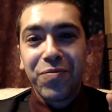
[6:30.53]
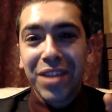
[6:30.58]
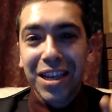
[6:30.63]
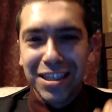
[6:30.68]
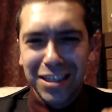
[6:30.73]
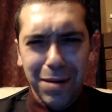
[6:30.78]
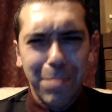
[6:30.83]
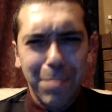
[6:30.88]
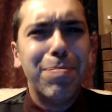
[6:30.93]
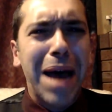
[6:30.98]

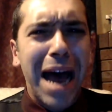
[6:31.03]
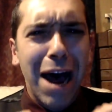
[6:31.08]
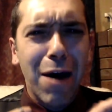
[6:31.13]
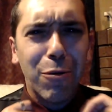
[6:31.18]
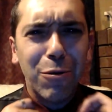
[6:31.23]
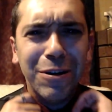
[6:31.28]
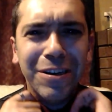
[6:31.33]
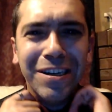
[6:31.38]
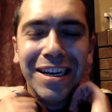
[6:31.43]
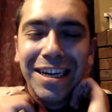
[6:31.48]
It's a
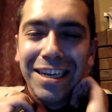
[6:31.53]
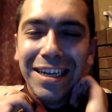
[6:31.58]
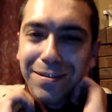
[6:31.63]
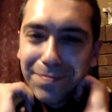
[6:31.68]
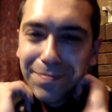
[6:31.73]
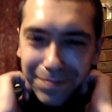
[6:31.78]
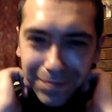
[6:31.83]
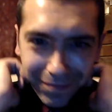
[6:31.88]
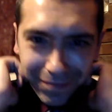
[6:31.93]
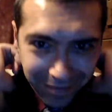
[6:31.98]
power knot.
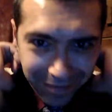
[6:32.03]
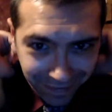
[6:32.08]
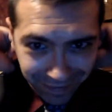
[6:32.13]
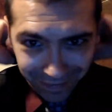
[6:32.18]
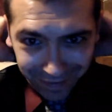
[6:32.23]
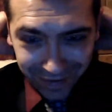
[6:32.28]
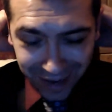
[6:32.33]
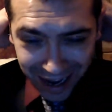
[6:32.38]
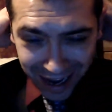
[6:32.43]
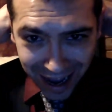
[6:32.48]

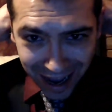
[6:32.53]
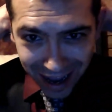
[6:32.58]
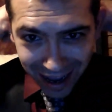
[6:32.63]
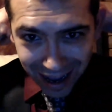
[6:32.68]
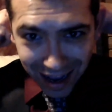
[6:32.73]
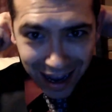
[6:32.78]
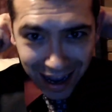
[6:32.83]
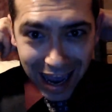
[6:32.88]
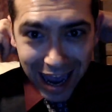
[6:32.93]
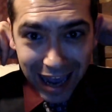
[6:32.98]

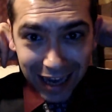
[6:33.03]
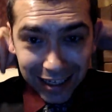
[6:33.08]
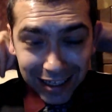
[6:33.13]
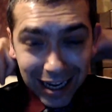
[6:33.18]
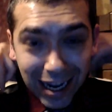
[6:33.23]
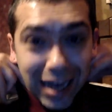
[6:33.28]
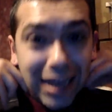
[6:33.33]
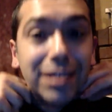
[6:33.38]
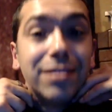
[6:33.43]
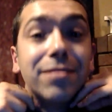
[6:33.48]
And
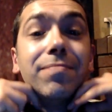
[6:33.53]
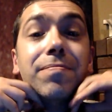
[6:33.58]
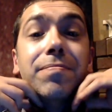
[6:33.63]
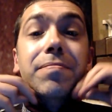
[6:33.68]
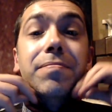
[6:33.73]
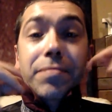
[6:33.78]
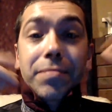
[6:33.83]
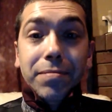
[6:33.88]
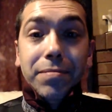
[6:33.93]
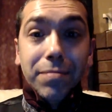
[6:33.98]

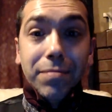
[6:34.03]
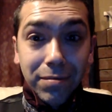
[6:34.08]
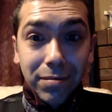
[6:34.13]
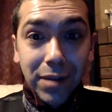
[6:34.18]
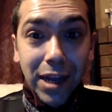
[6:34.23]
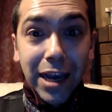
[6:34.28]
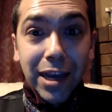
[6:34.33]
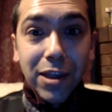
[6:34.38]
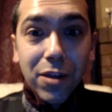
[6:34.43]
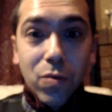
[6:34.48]

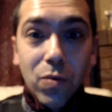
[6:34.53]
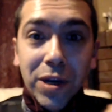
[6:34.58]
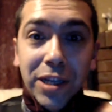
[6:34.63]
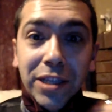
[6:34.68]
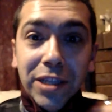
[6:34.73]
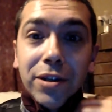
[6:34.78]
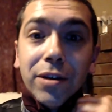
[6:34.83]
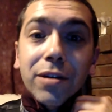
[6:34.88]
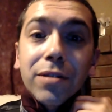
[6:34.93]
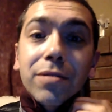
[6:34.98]
like the
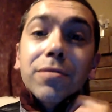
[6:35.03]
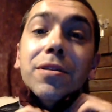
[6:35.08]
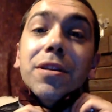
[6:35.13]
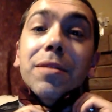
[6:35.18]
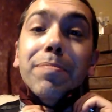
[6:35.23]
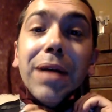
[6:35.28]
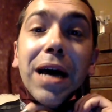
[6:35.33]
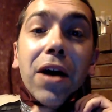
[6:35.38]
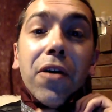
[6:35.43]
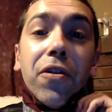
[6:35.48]
Windsor, the
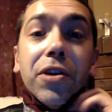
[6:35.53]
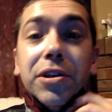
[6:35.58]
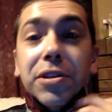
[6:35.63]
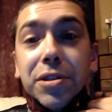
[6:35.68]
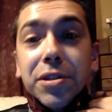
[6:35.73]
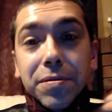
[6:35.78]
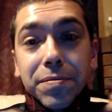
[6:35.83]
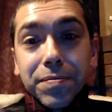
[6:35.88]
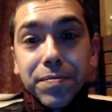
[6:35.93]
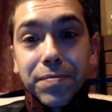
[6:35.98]
Balthus,
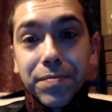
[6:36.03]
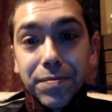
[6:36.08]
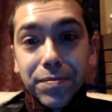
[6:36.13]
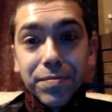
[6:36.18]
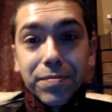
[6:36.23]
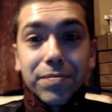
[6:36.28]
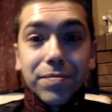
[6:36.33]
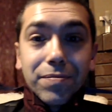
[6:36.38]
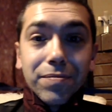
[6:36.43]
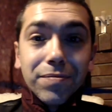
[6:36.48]

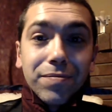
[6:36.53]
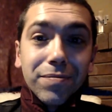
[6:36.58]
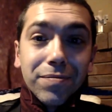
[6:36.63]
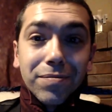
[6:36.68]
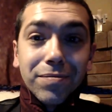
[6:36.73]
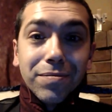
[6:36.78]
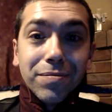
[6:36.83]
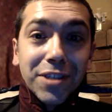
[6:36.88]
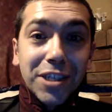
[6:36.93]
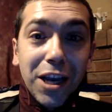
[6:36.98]

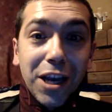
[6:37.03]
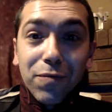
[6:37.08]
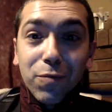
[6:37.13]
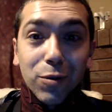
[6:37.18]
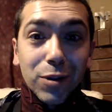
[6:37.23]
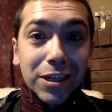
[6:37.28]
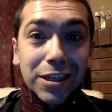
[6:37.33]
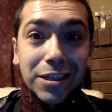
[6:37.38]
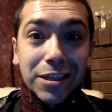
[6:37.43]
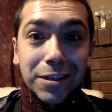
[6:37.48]

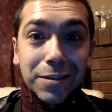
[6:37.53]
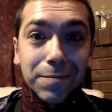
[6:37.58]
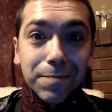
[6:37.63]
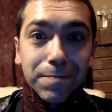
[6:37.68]
self-releasing.